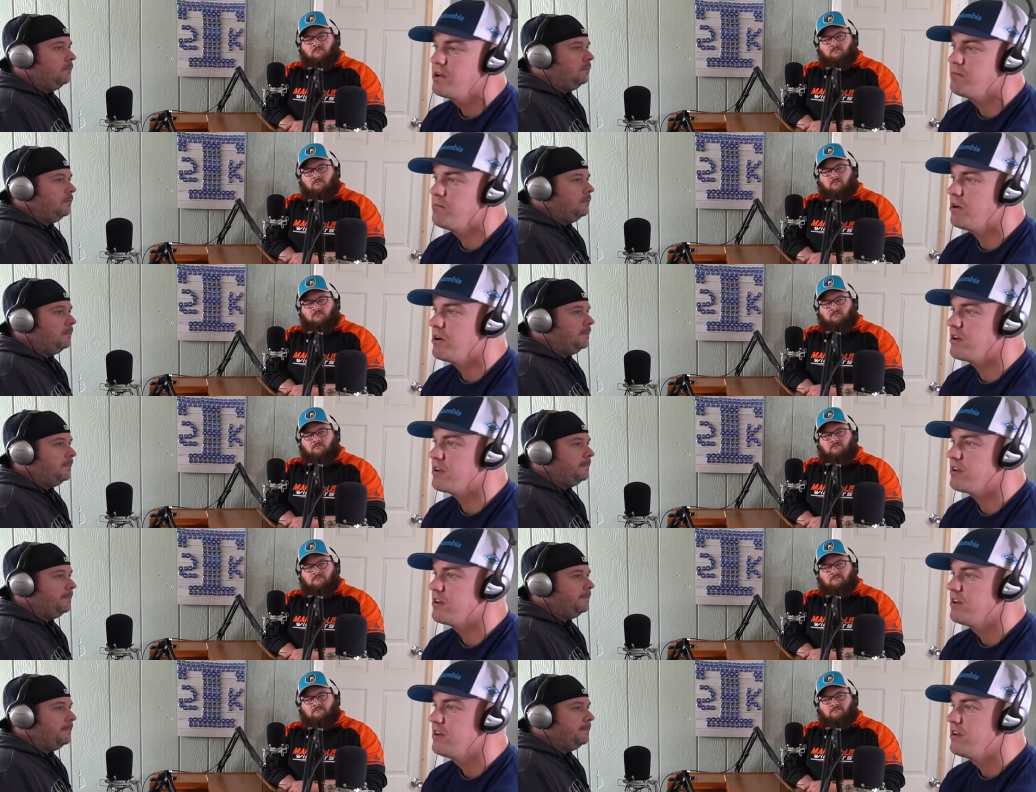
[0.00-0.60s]

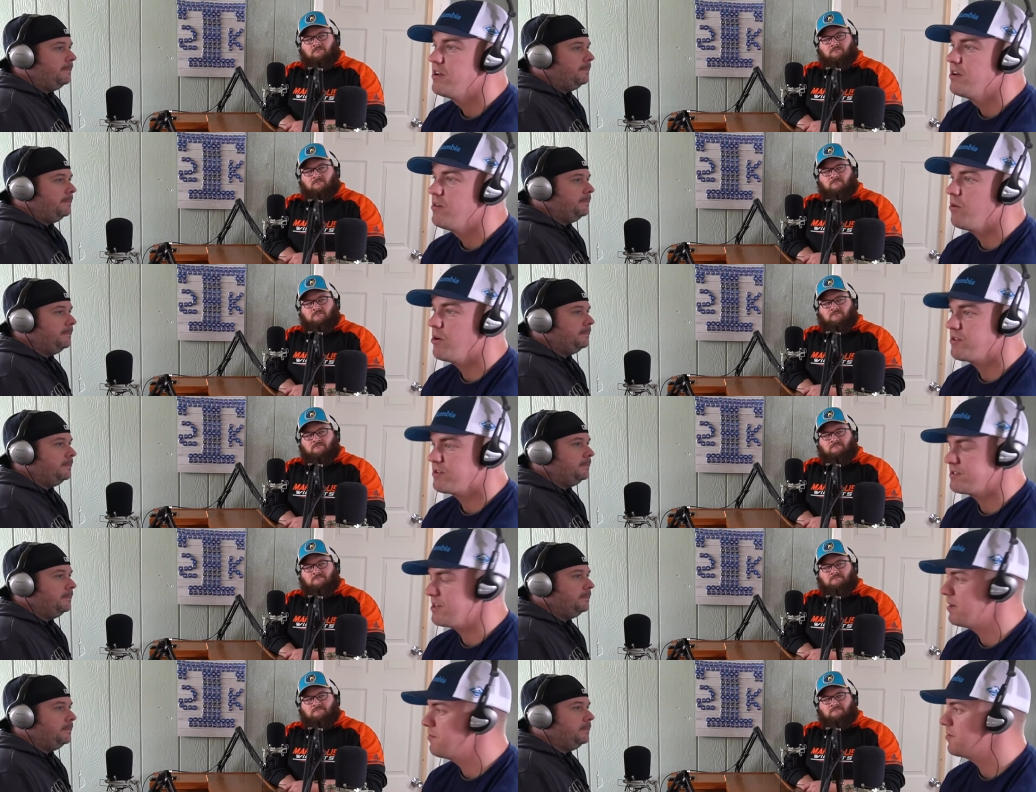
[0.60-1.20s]
Speaker 1: But well, at
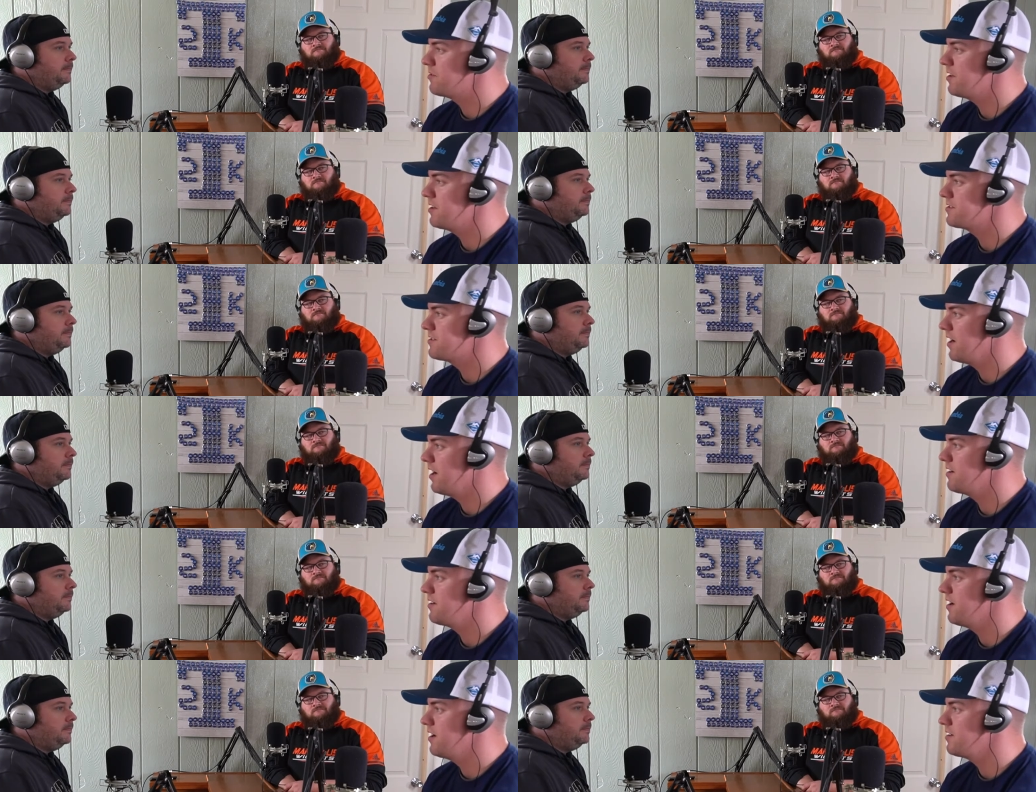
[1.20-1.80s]
the time that they
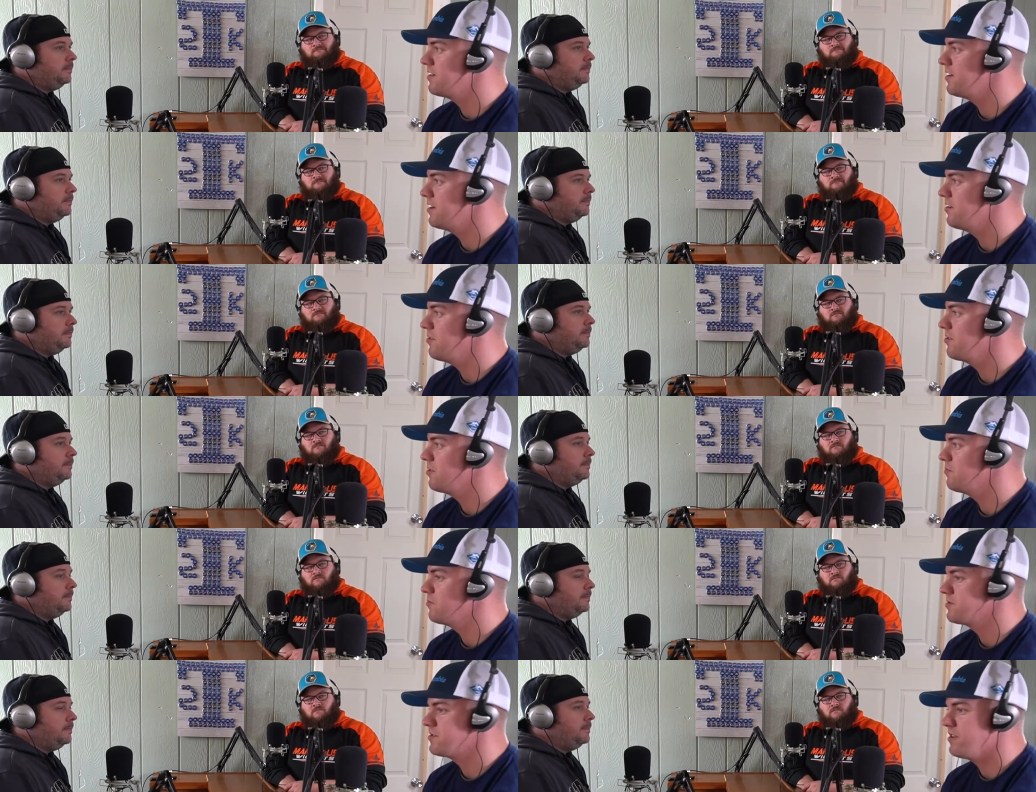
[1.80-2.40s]
signed that deal,
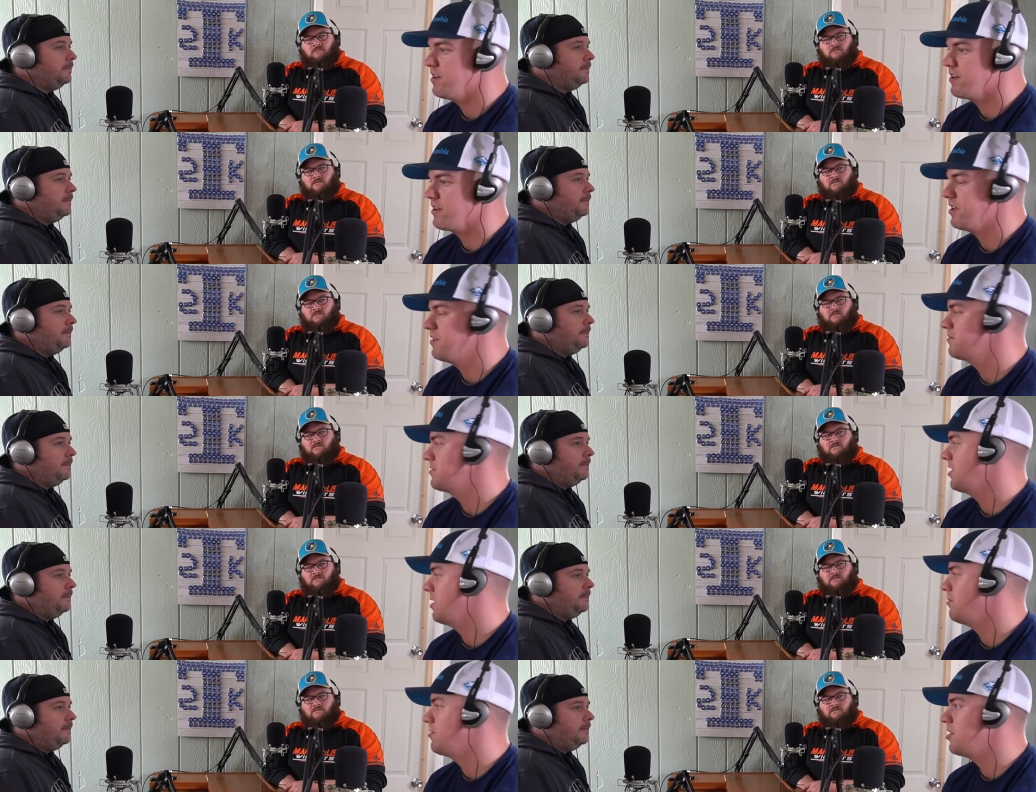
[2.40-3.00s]
it was like he was
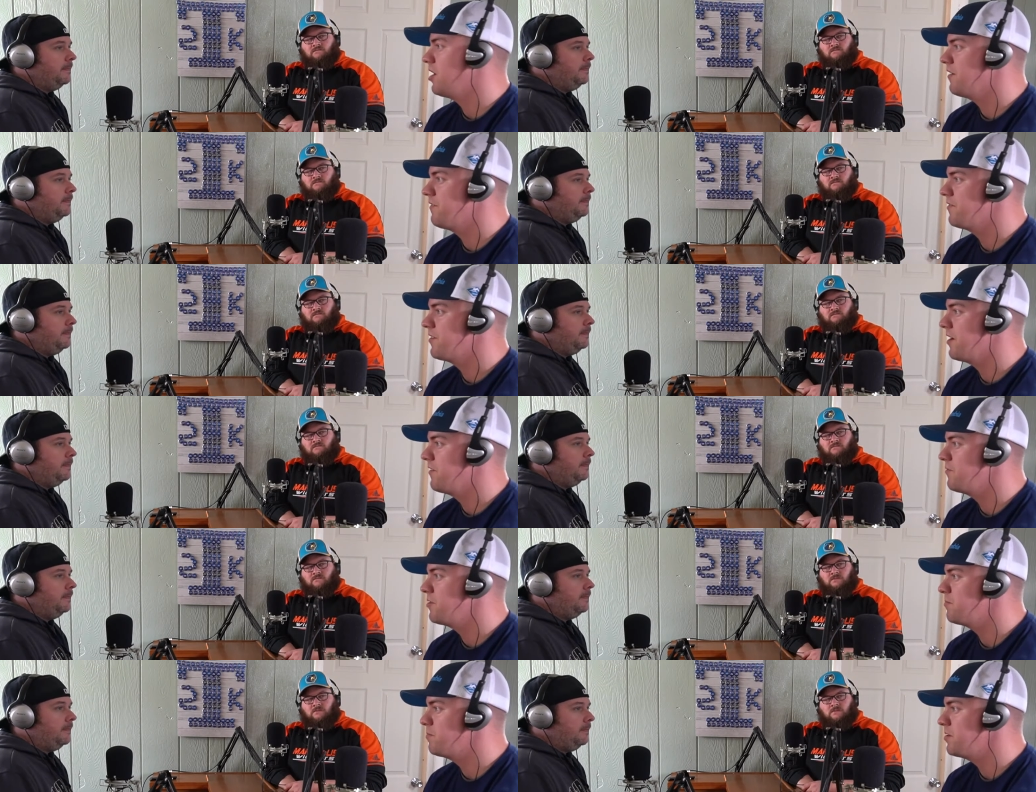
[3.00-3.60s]
coming off an
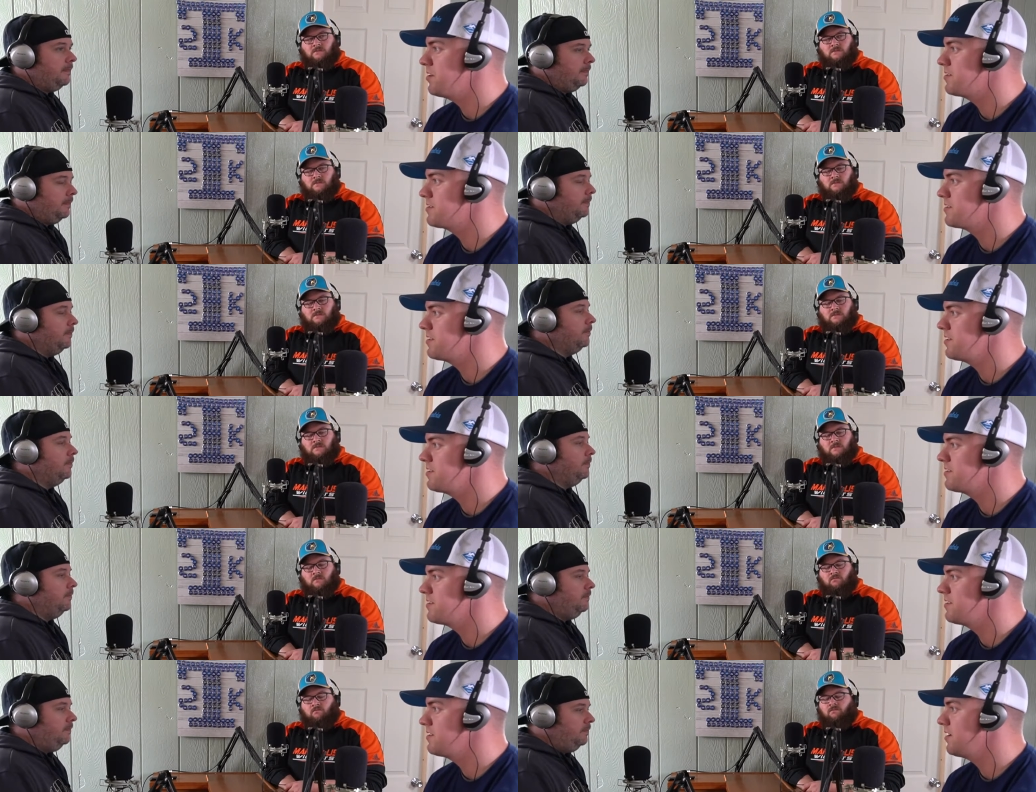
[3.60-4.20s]
M V P
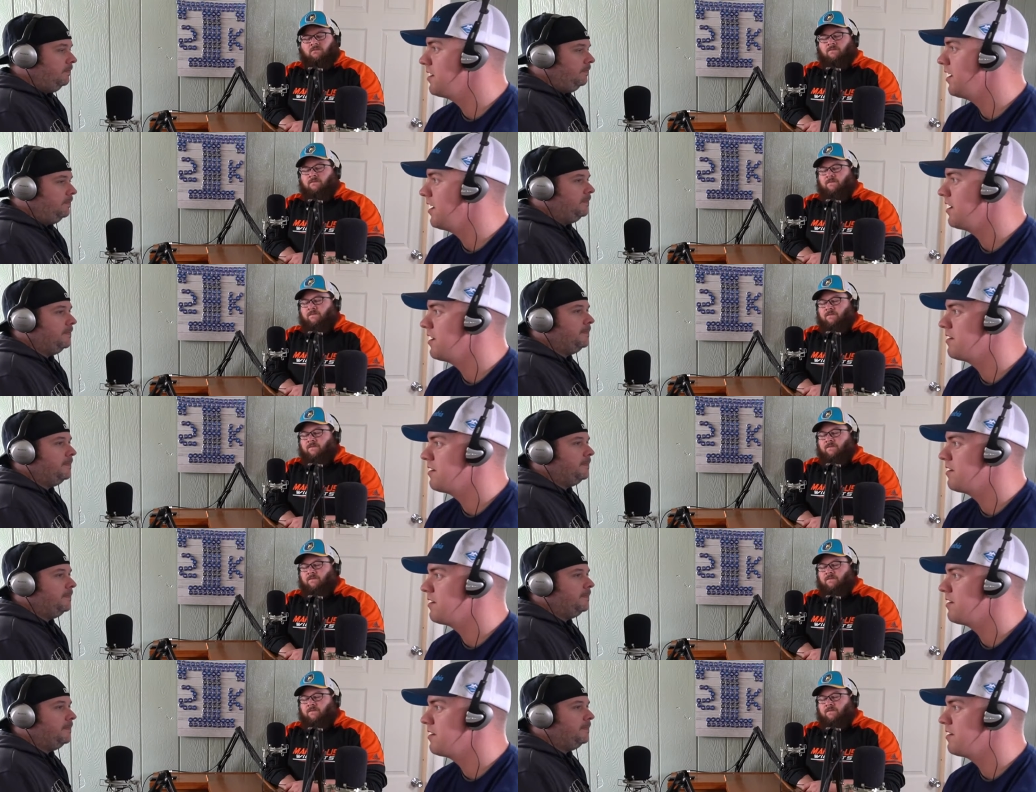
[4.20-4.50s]
season. Mm-hmm.